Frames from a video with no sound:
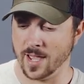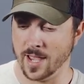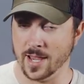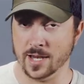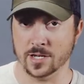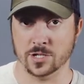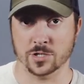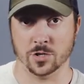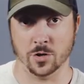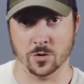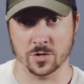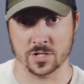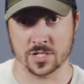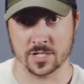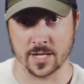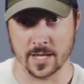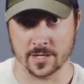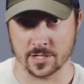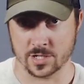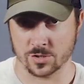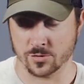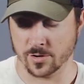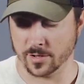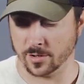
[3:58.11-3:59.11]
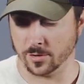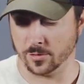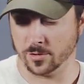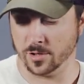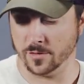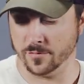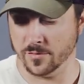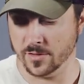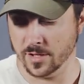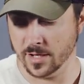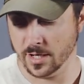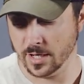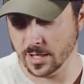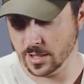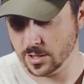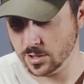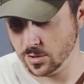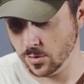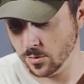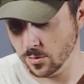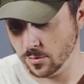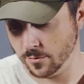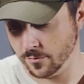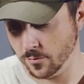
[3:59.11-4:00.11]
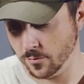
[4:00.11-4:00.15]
a 2-stage trigger of the 2 to